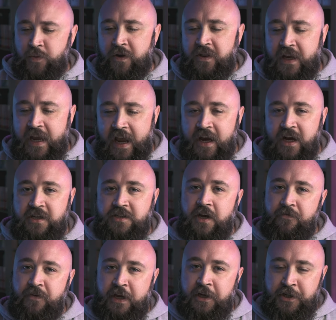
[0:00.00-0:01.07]
the chaos
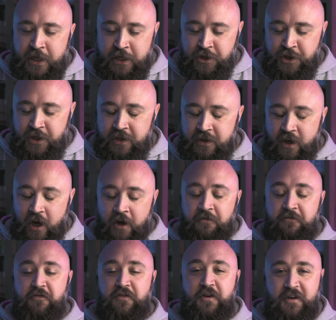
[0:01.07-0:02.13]
of intention
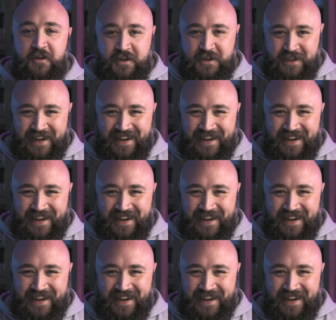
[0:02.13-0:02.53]
unfurls.